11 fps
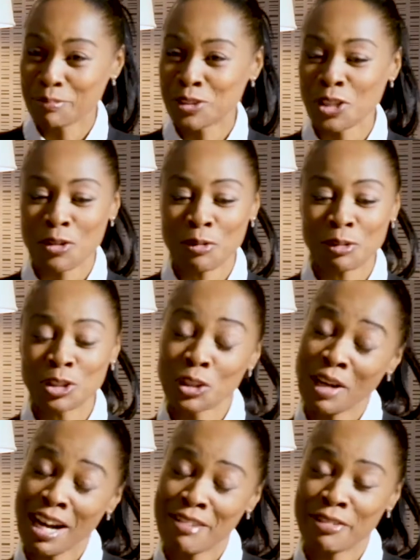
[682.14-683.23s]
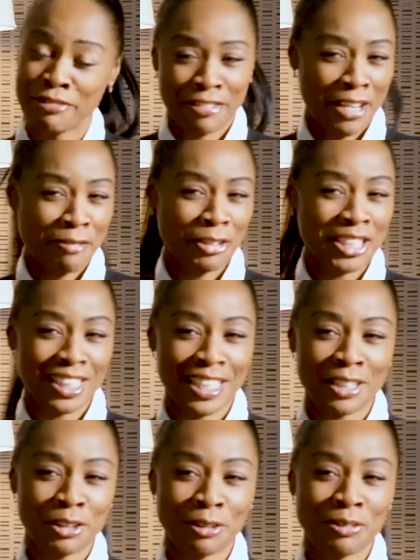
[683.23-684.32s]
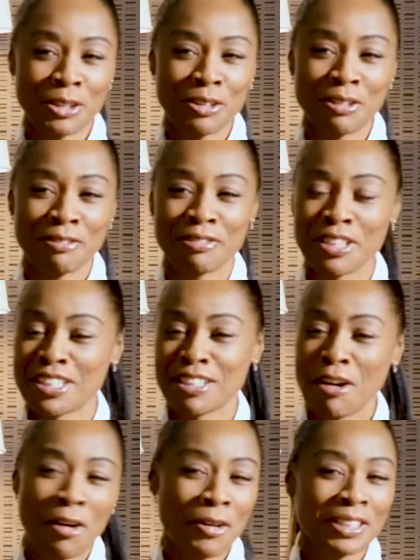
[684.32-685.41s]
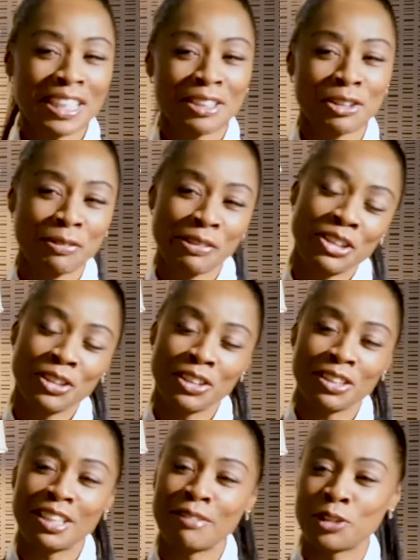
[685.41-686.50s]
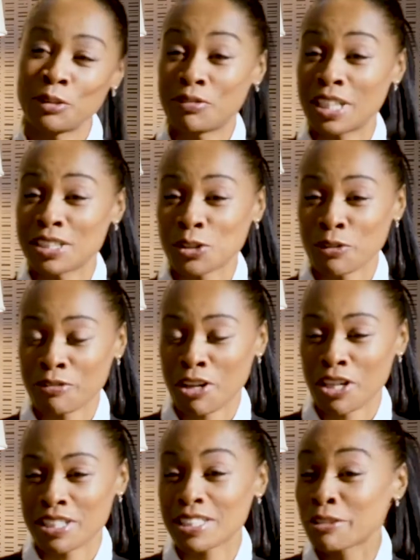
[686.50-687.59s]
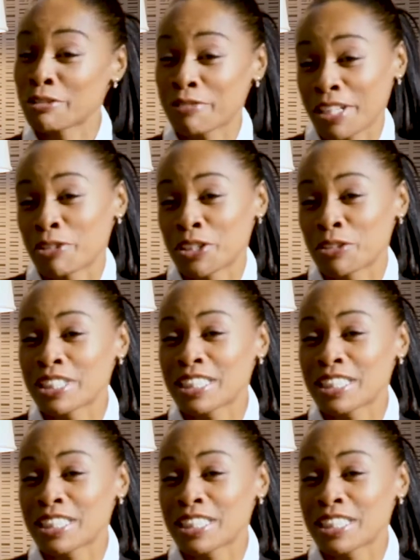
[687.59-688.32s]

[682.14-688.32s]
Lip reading: So do you have a favorite interview of all the interviews you've done so far? Is there a favorite or a